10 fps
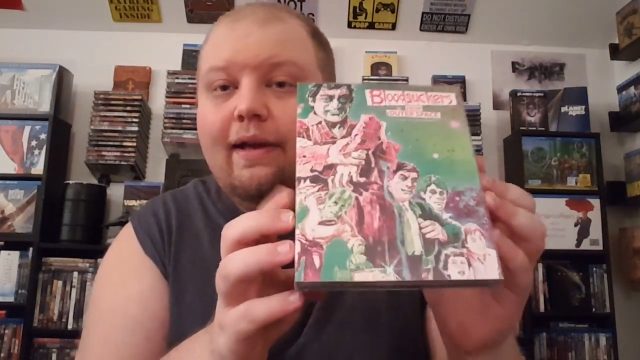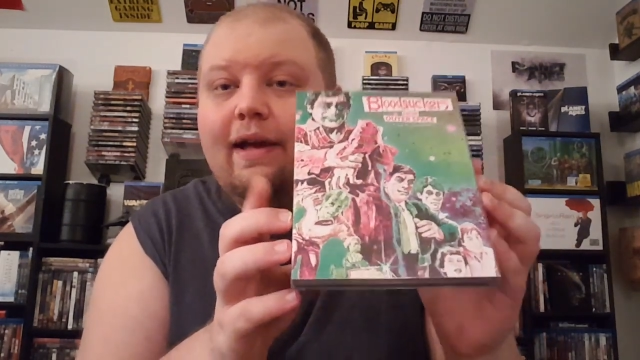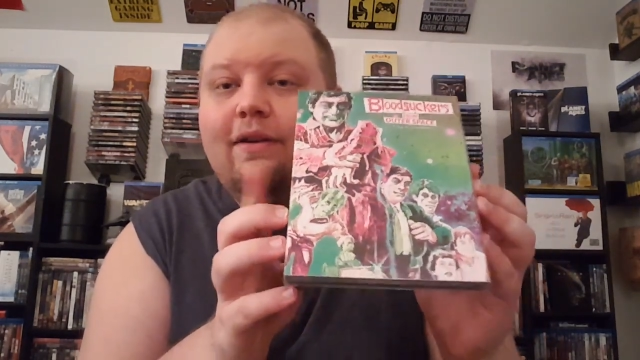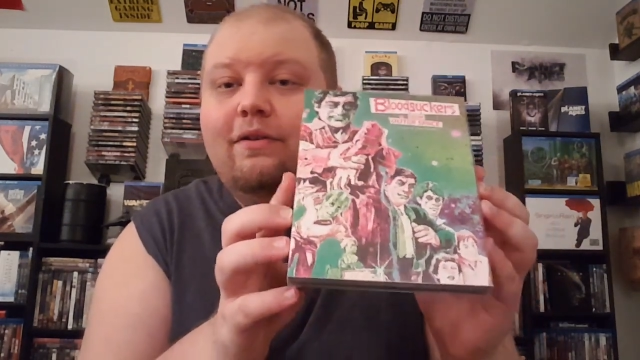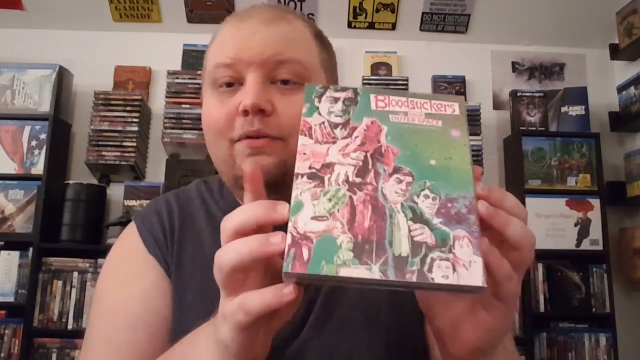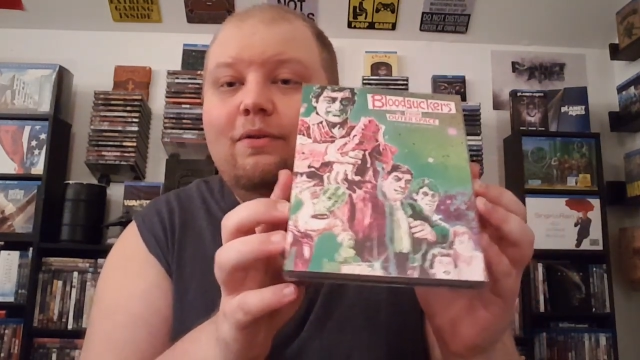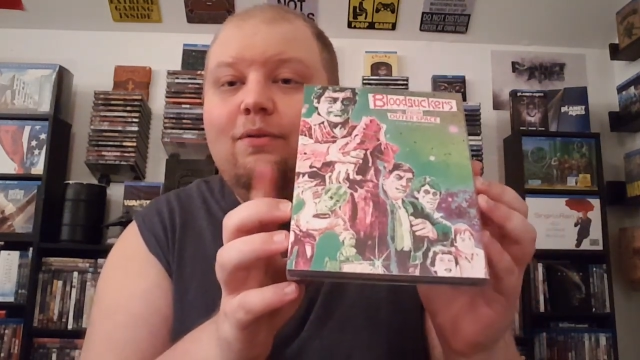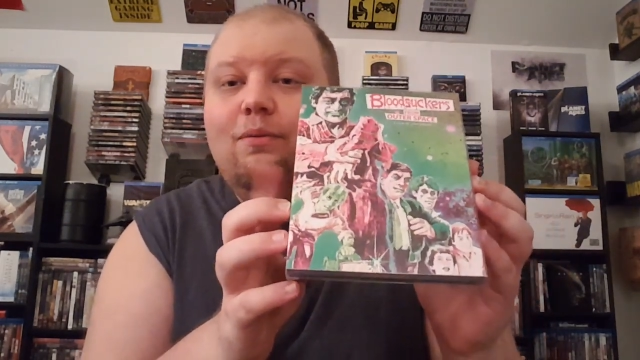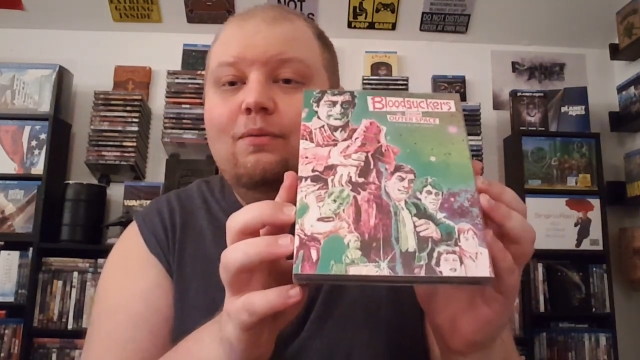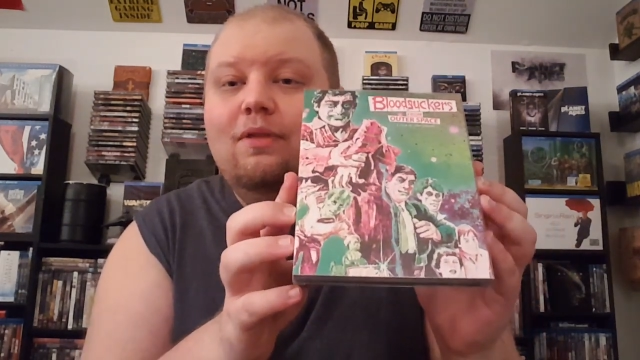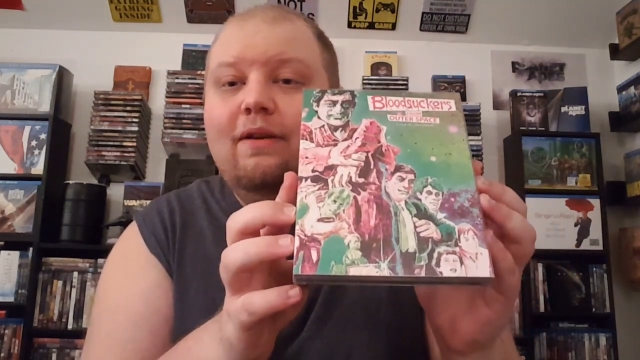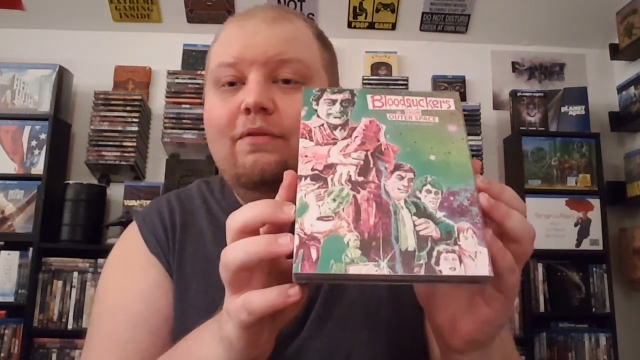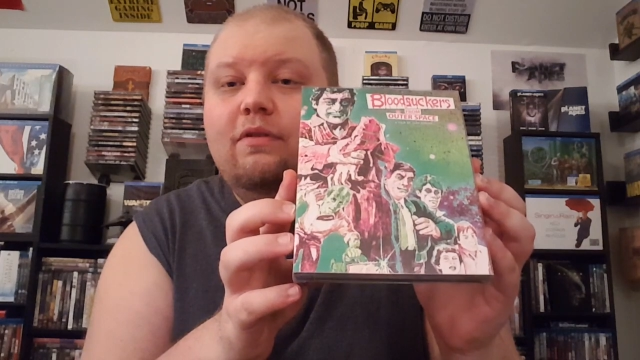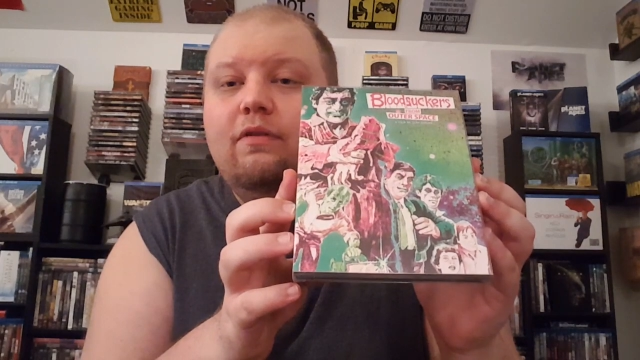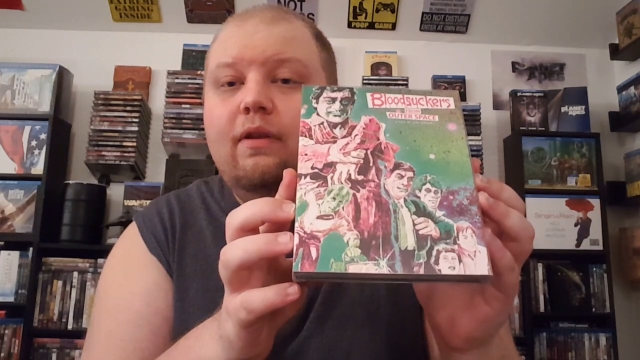I do
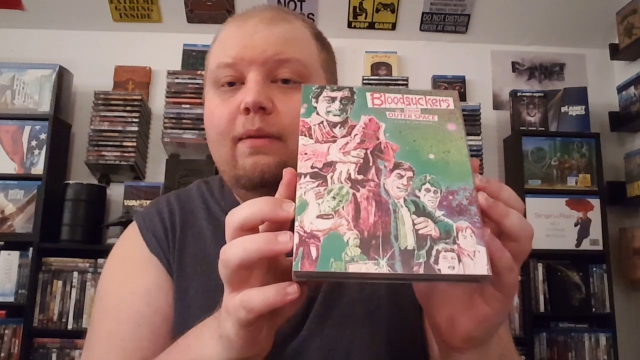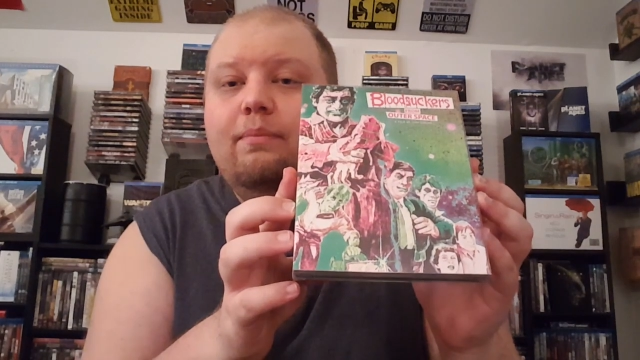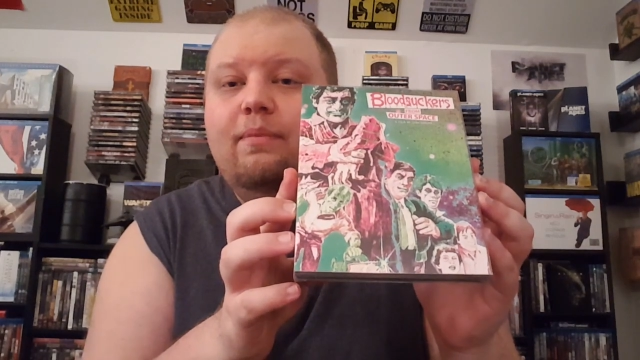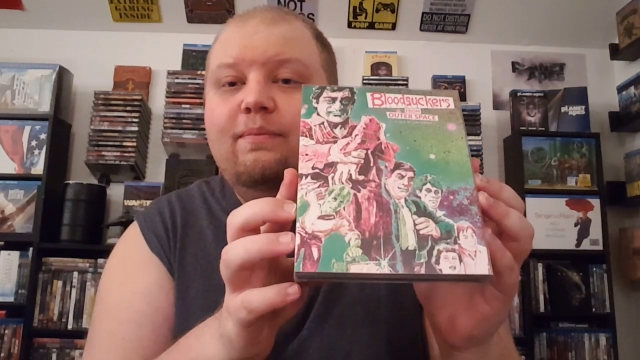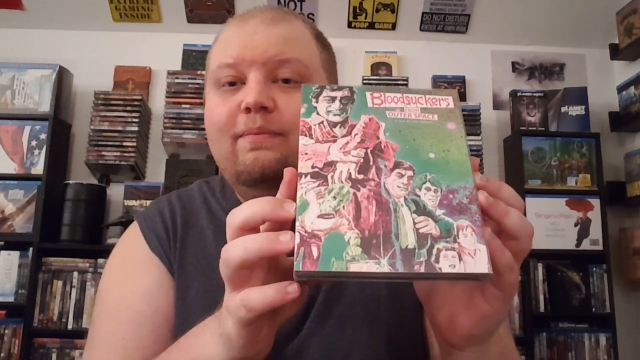love the slip.